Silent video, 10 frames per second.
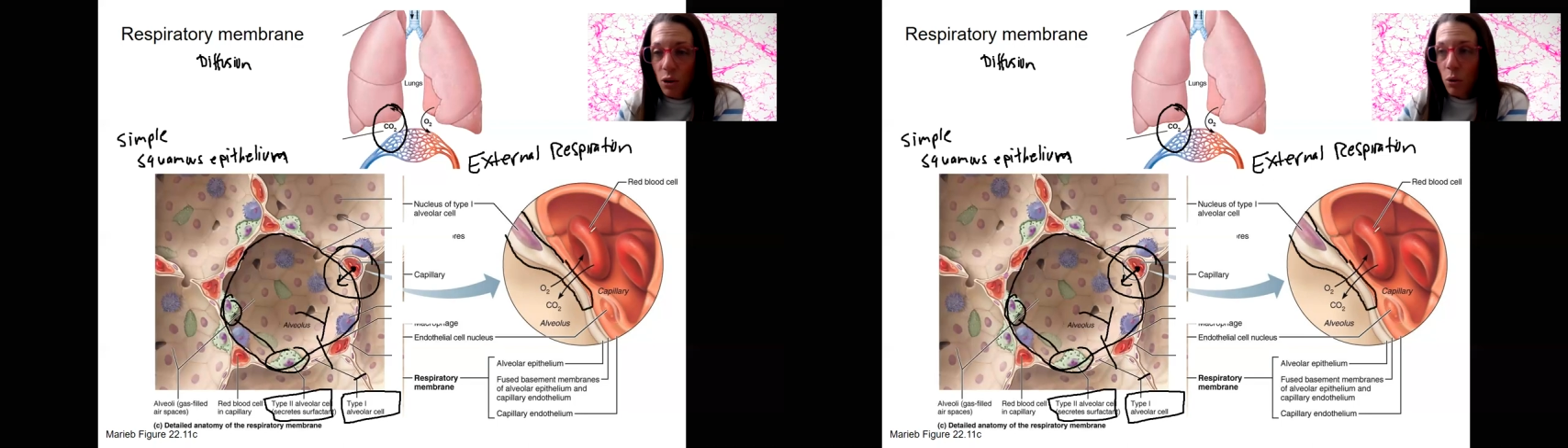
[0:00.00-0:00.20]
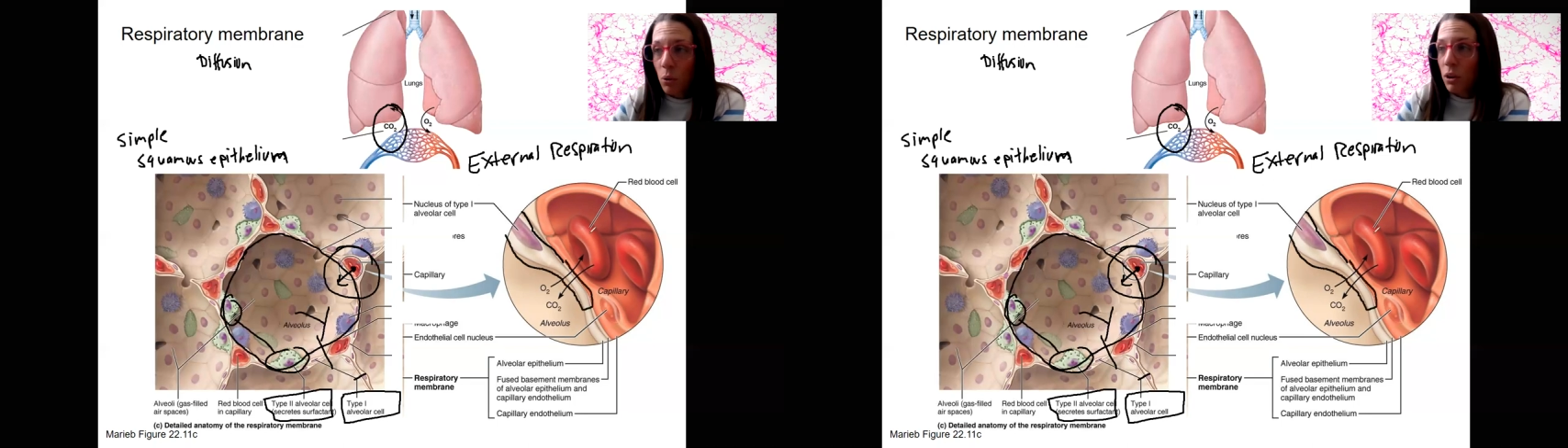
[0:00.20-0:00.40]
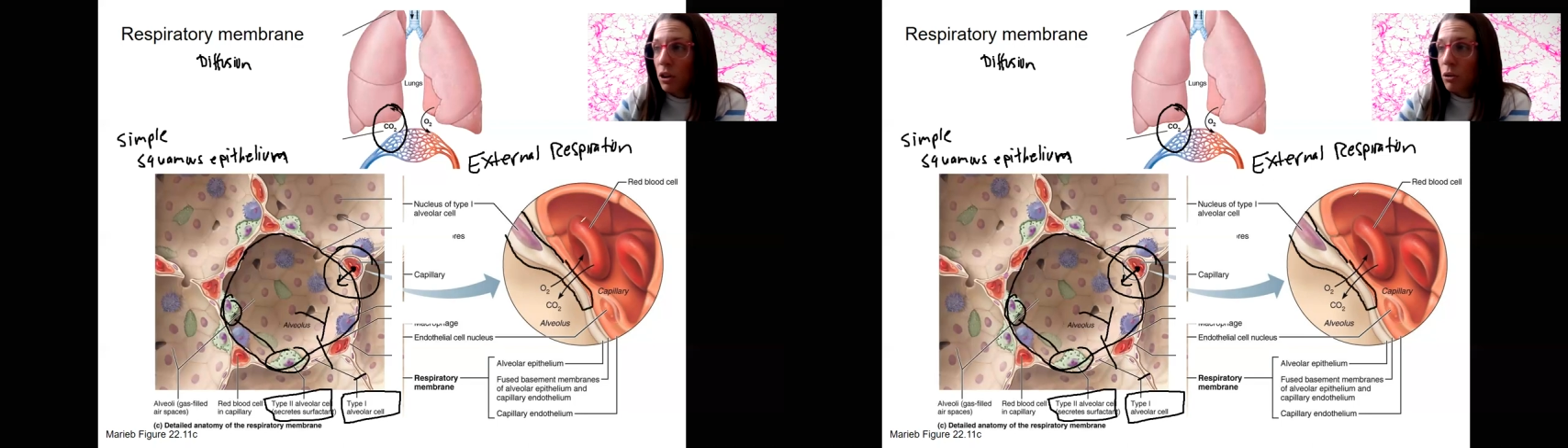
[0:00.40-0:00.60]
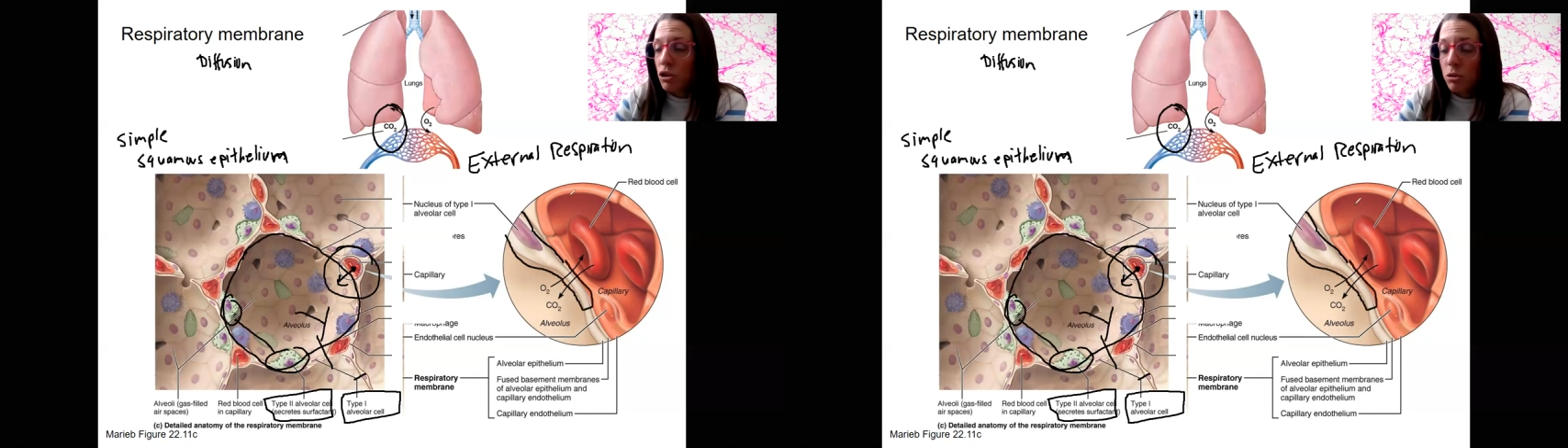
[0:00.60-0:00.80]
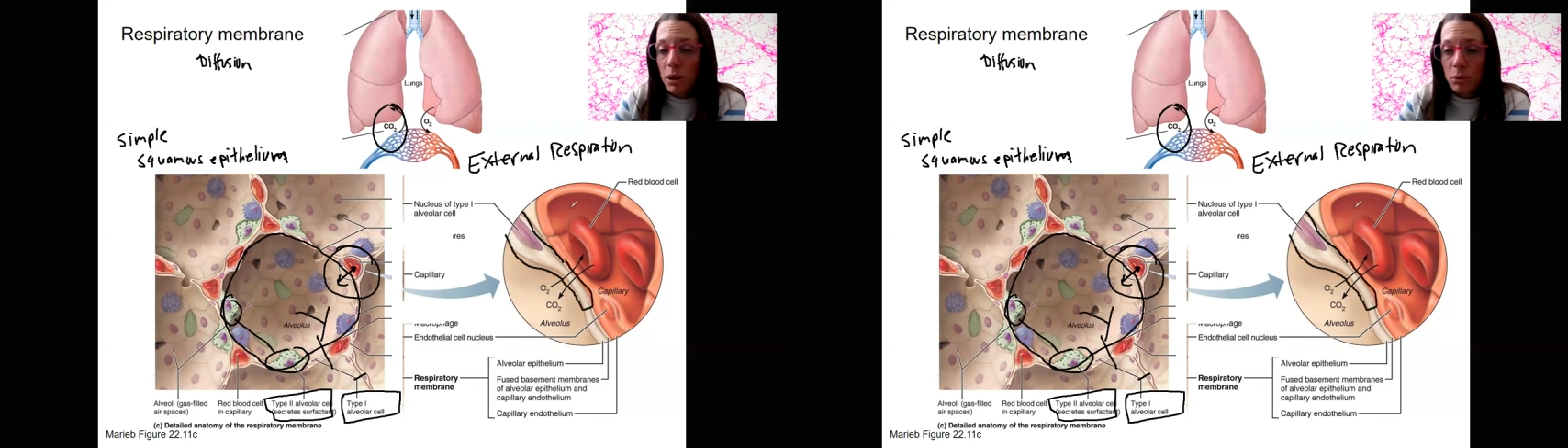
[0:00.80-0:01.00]
So
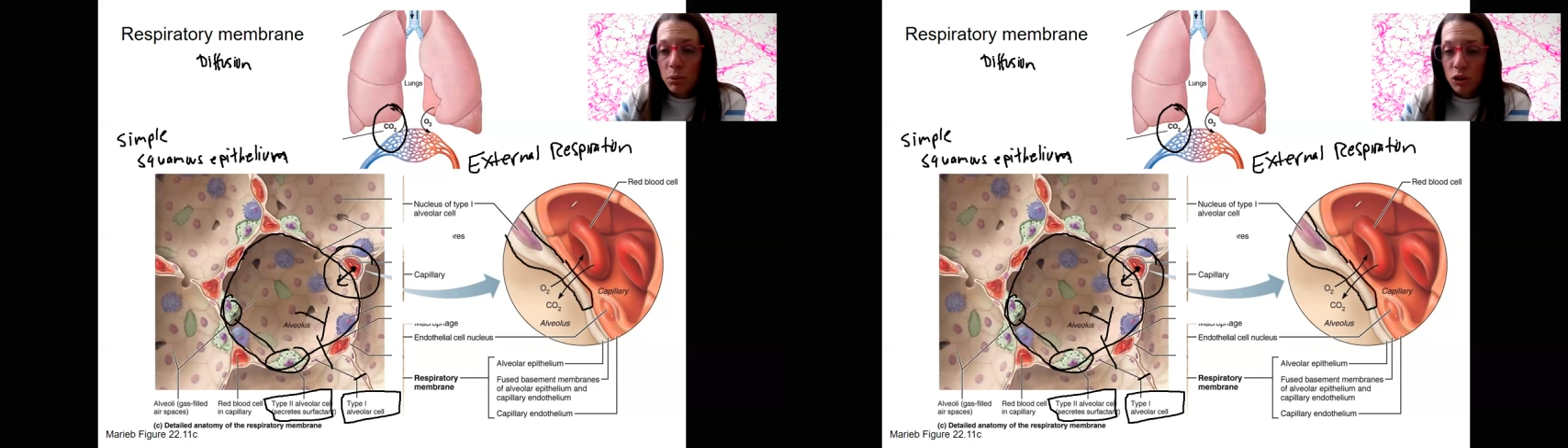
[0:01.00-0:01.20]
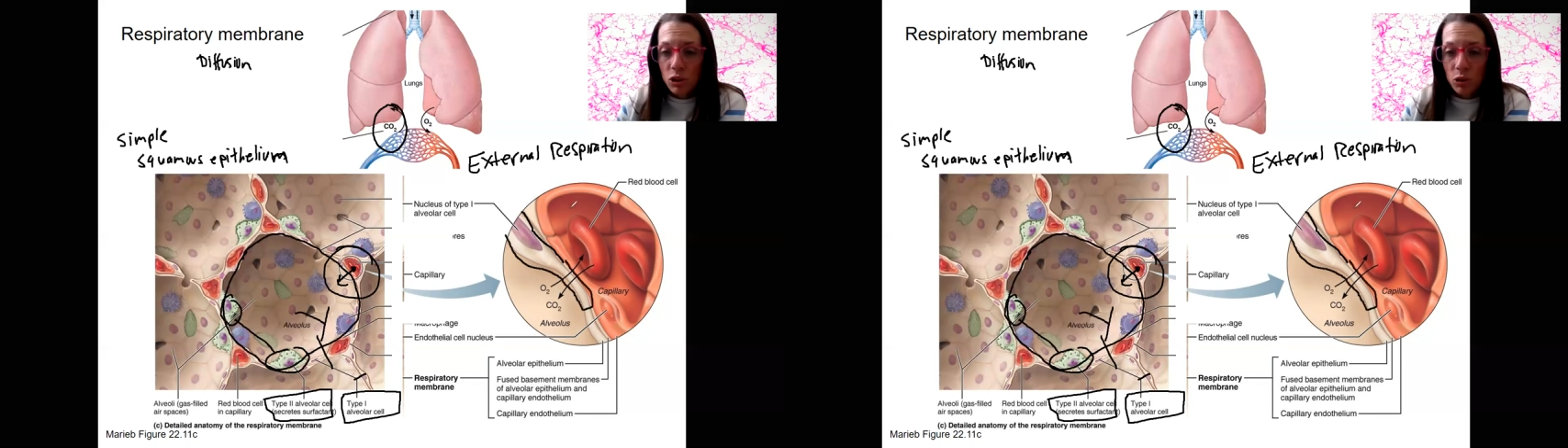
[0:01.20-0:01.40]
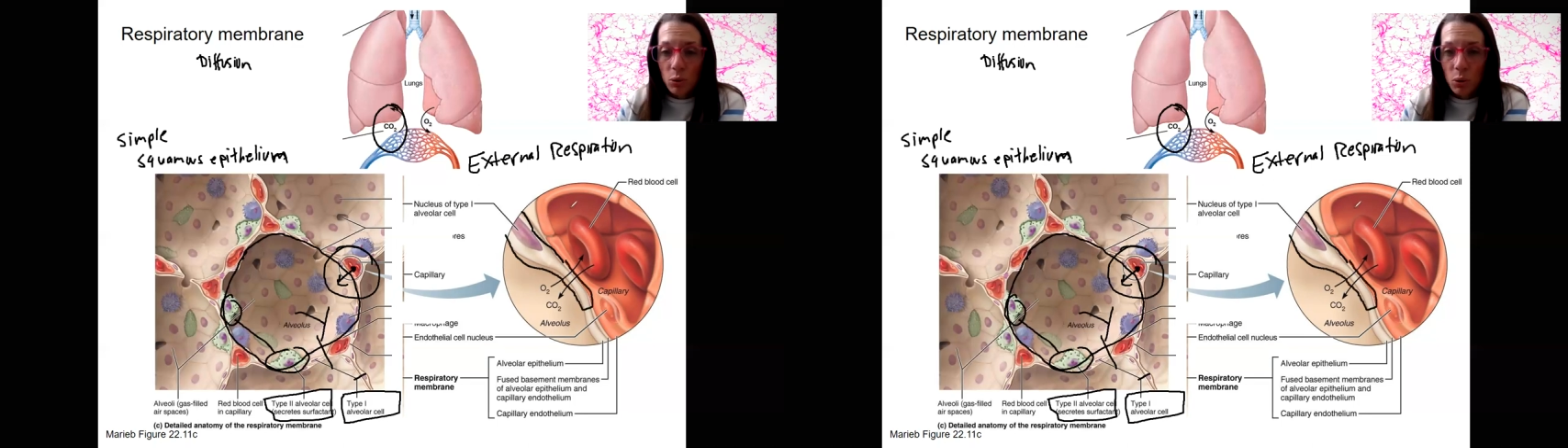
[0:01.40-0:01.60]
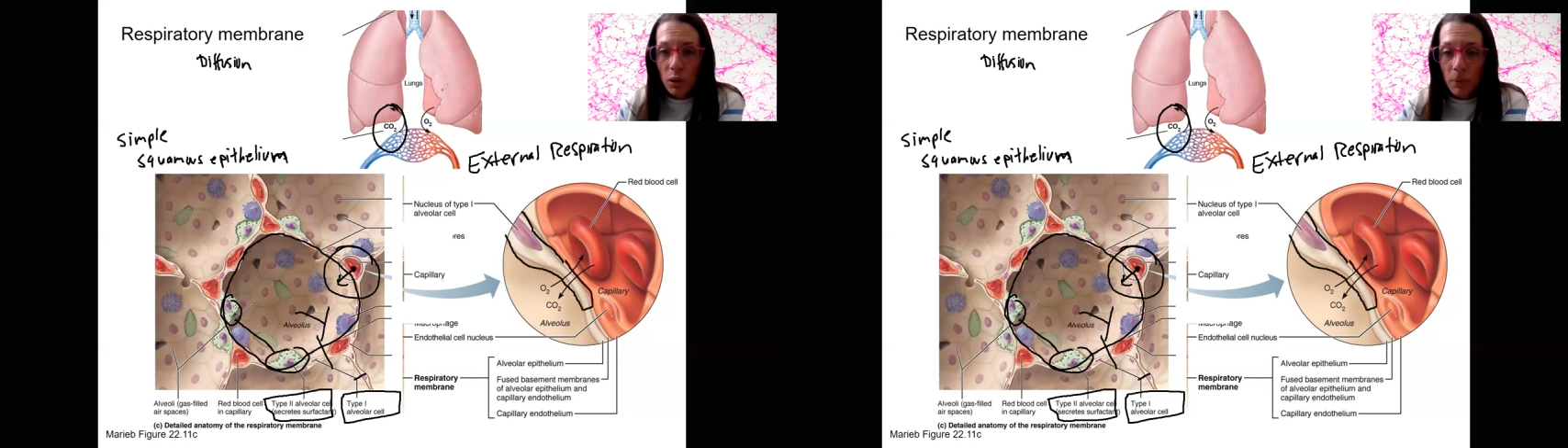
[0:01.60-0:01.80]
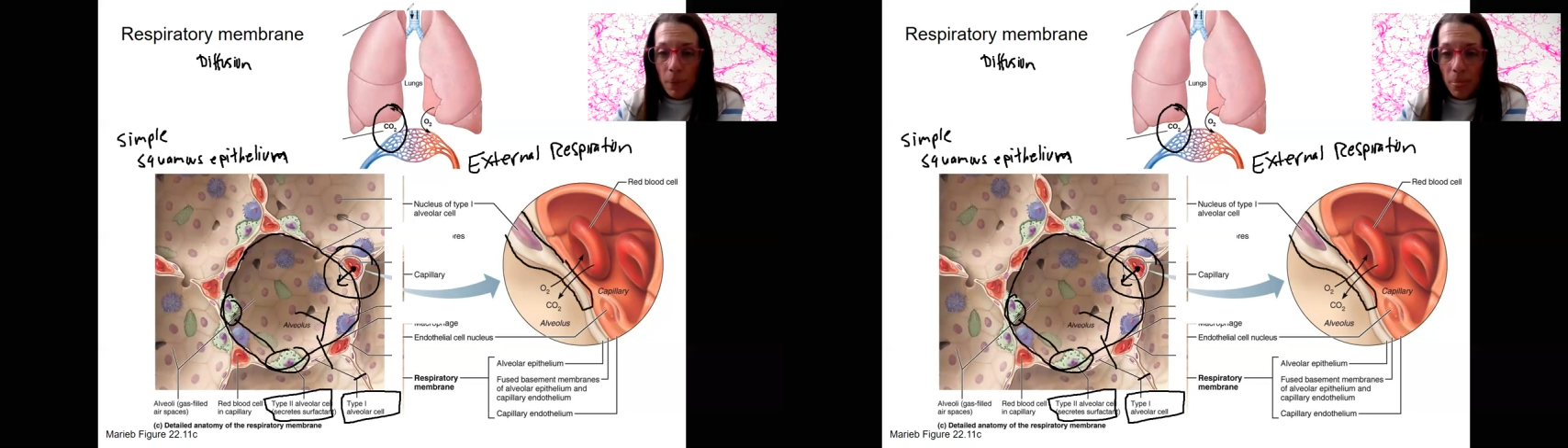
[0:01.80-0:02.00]
you should be able to